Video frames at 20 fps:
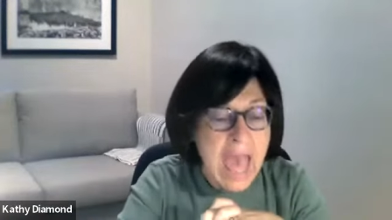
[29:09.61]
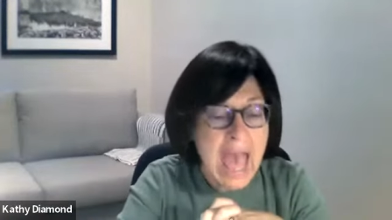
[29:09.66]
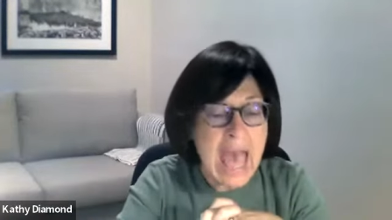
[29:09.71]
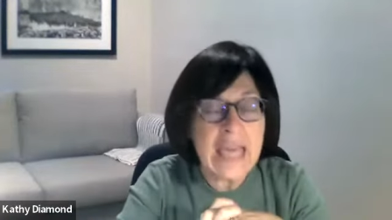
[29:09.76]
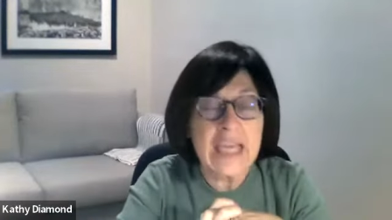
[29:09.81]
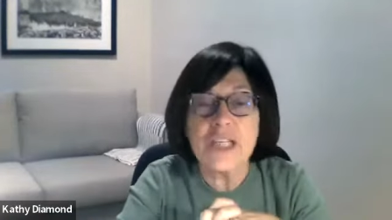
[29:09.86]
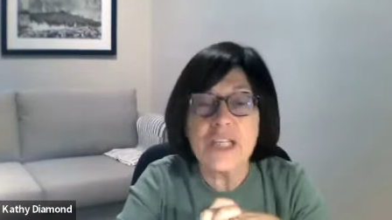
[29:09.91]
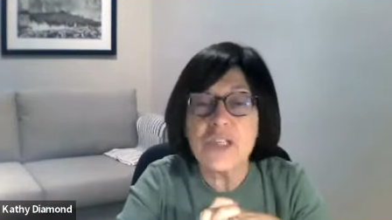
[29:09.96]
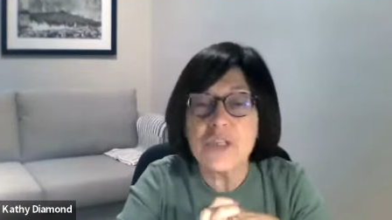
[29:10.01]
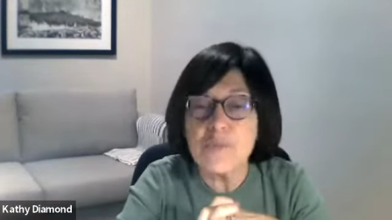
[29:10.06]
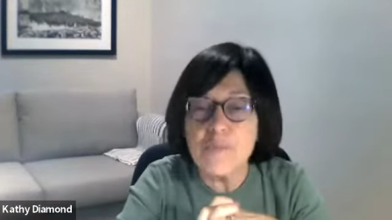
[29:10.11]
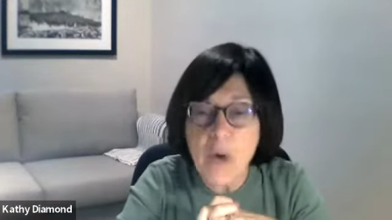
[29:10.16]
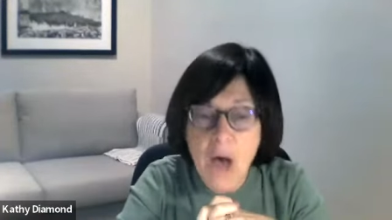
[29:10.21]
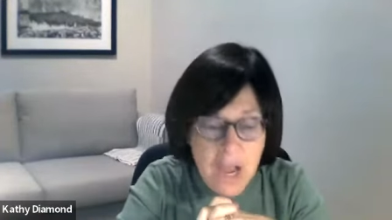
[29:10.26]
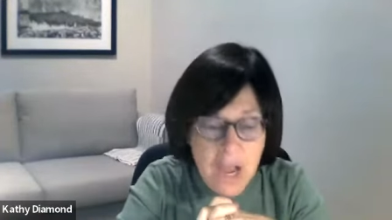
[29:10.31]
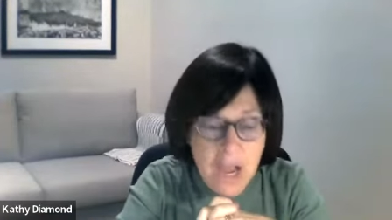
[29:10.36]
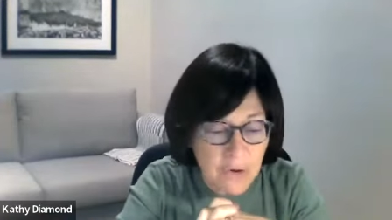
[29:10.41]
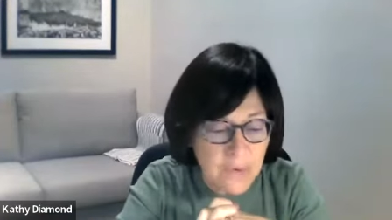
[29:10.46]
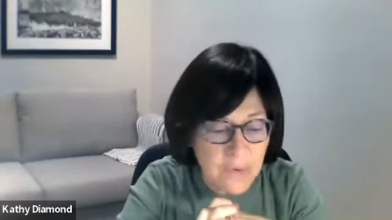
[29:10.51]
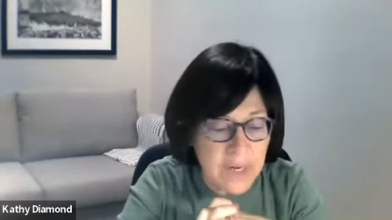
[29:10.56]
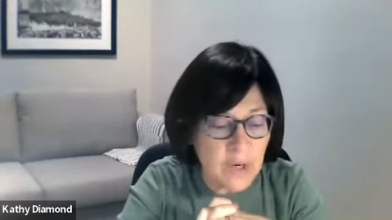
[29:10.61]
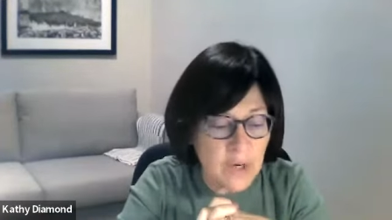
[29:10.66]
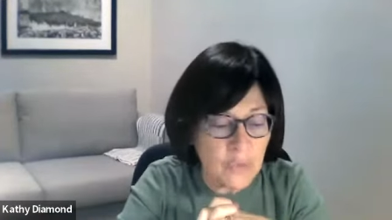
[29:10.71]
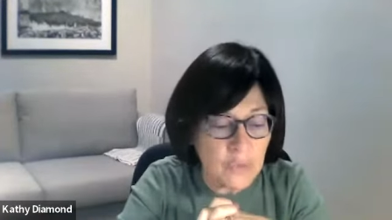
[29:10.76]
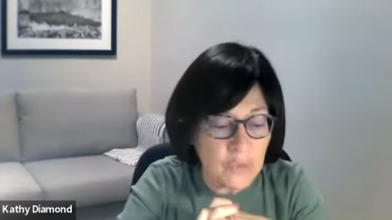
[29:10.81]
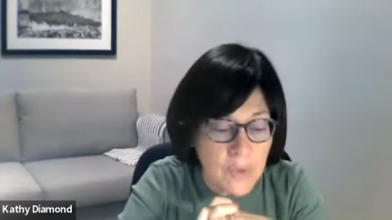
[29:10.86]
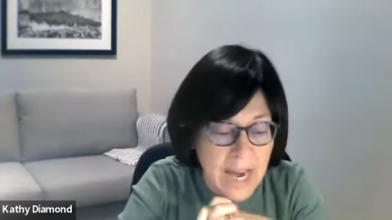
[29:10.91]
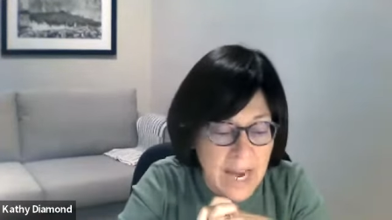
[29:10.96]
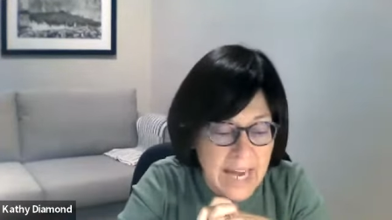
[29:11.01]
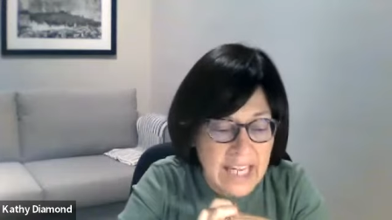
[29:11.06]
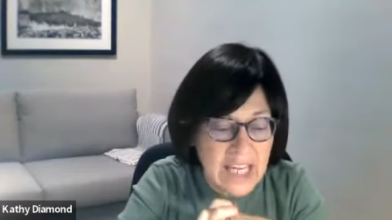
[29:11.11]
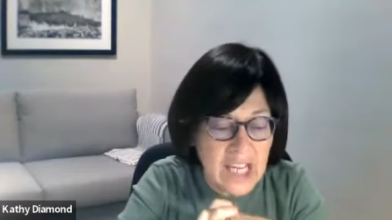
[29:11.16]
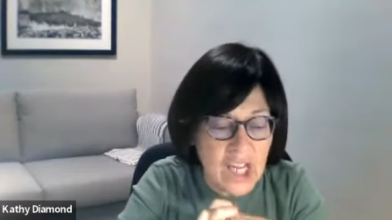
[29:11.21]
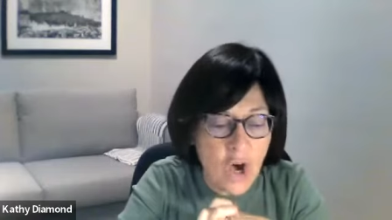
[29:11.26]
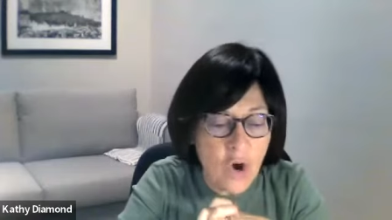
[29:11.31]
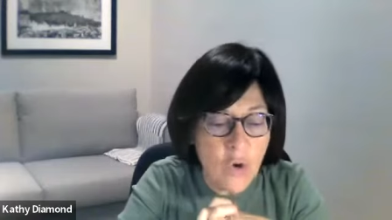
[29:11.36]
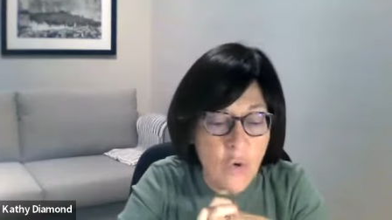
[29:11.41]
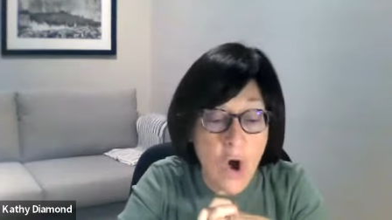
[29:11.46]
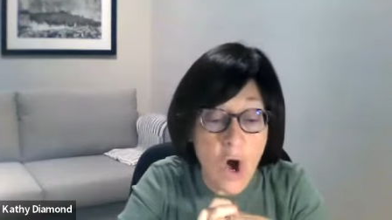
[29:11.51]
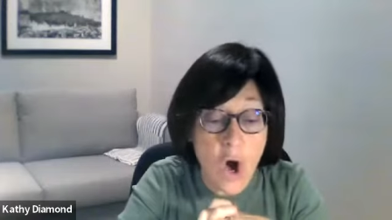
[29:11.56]
an aspiring
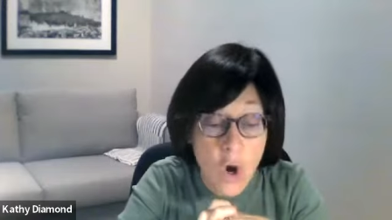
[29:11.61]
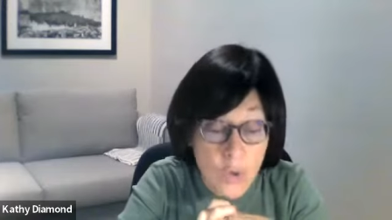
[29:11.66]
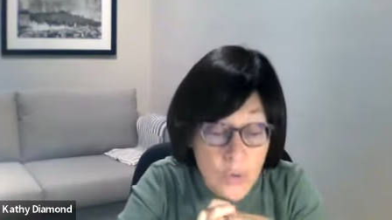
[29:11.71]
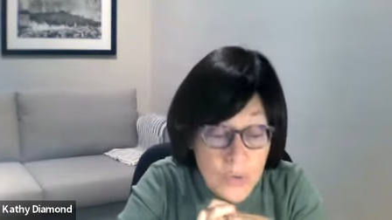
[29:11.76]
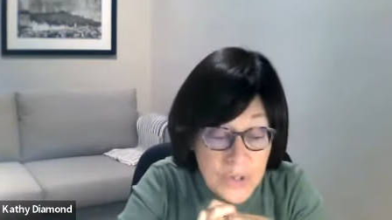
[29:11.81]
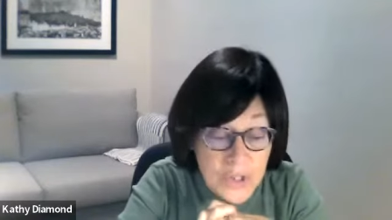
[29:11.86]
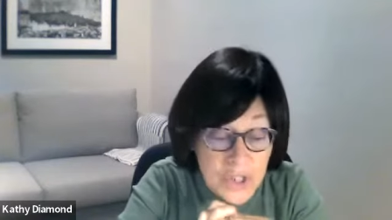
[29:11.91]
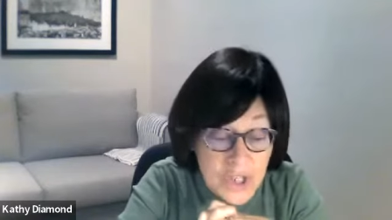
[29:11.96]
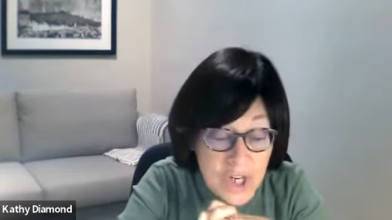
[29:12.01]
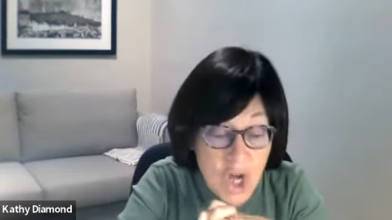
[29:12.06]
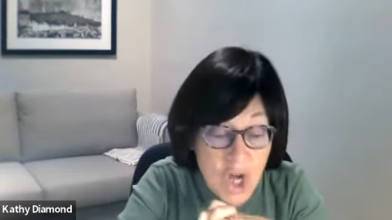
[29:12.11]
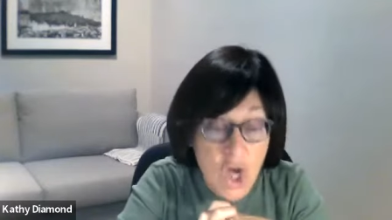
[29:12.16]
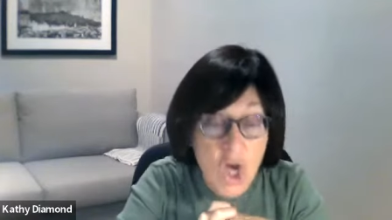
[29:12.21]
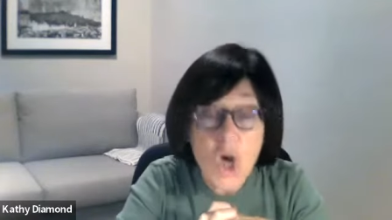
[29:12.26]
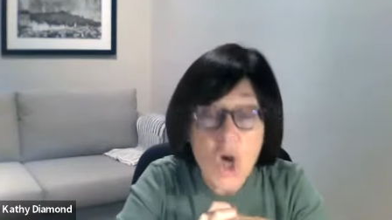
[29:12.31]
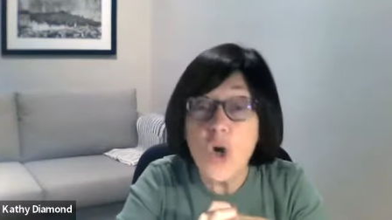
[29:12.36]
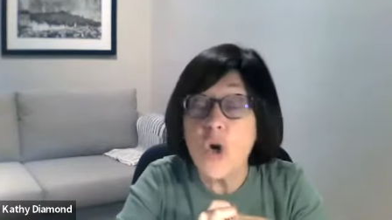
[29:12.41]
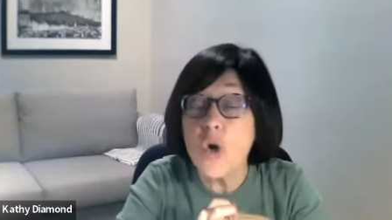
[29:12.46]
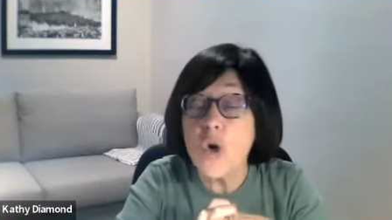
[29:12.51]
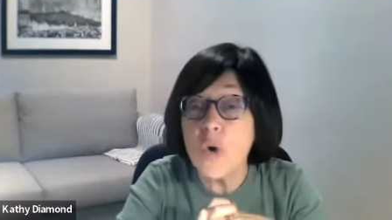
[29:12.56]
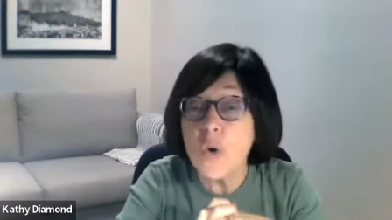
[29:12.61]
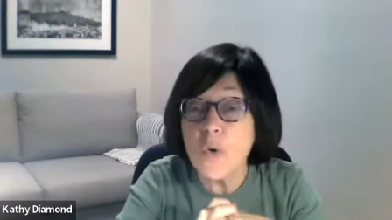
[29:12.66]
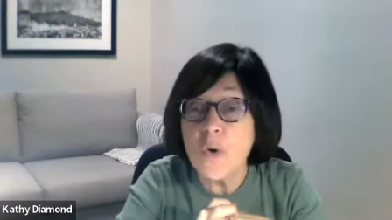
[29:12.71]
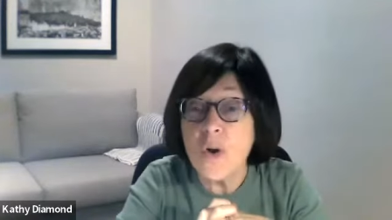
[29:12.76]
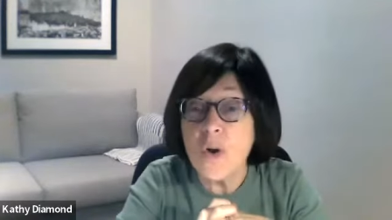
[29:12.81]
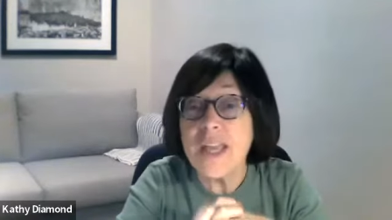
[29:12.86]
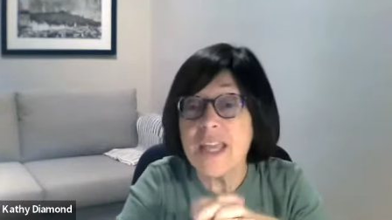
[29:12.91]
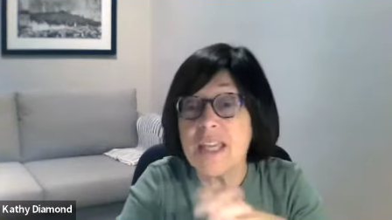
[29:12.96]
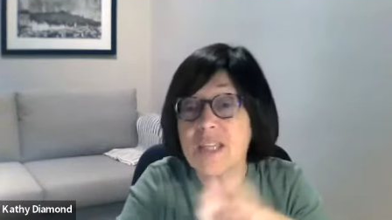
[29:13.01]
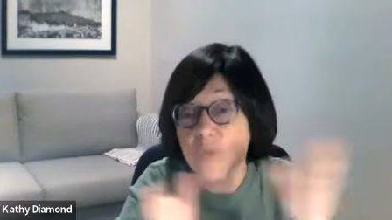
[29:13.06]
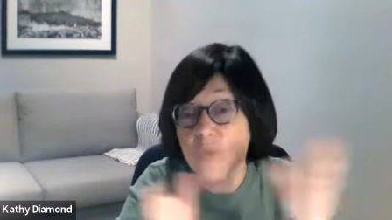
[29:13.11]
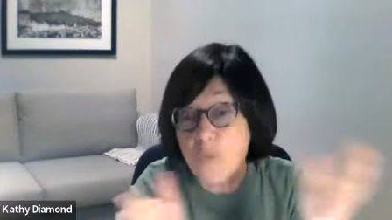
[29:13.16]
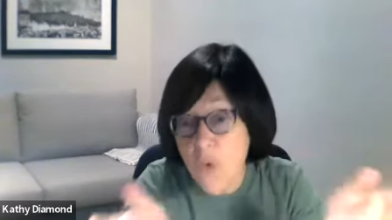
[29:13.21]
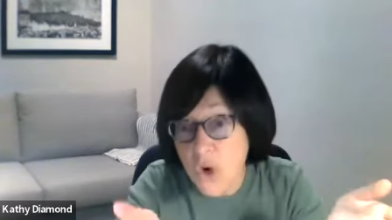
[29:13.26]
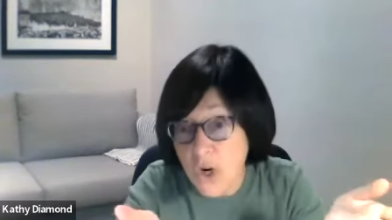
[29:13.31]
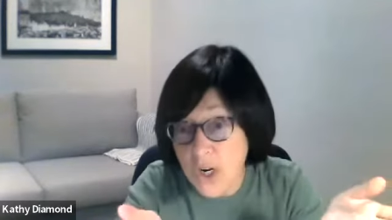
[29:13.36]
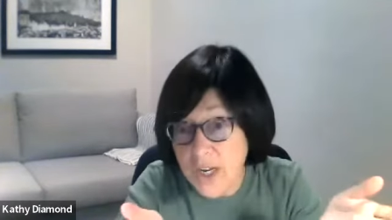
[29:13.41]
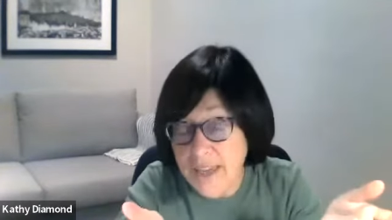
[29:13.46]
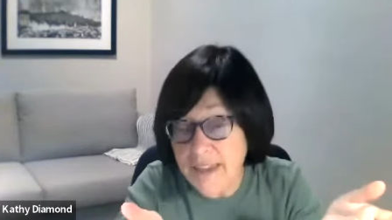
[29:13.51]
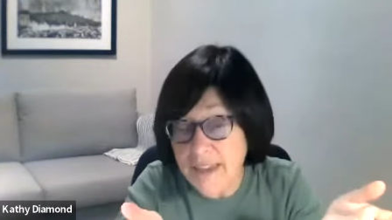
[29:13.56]
radio host who is
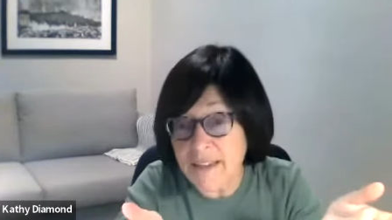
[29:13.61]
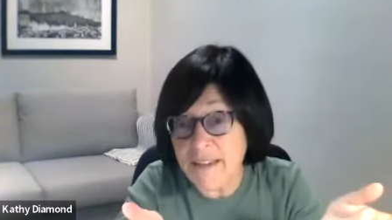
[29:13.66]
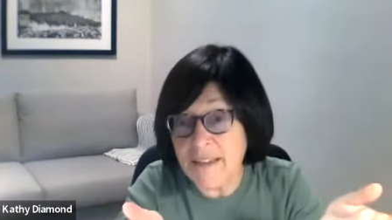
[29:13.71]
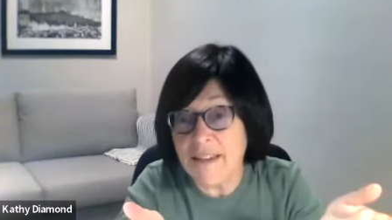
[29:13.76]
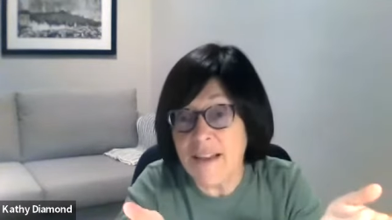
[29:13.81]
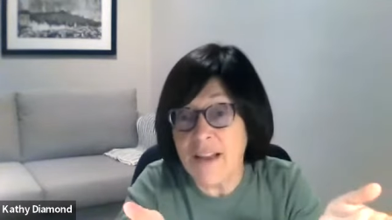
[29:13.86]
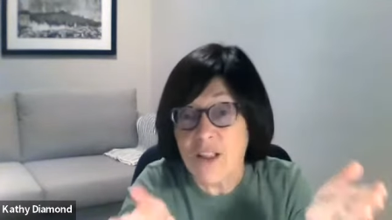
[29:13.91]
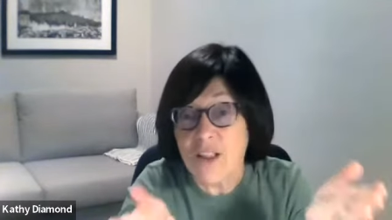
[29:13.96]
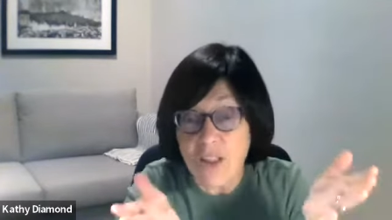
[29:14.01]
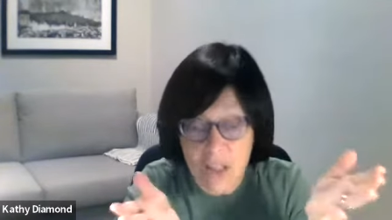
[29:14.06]
working